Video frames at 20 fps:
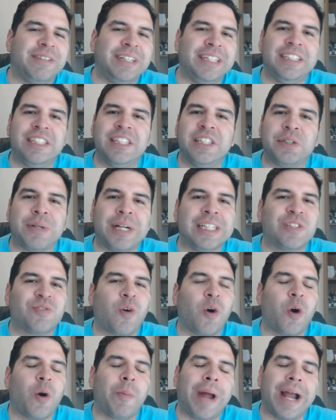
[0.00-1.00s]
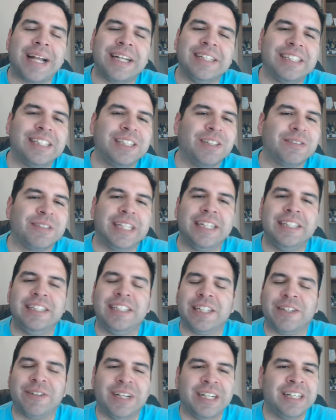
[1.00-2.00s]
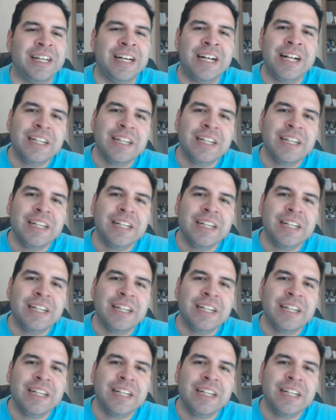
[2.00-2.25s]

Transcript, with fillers: need to transform, I can still take Jiren.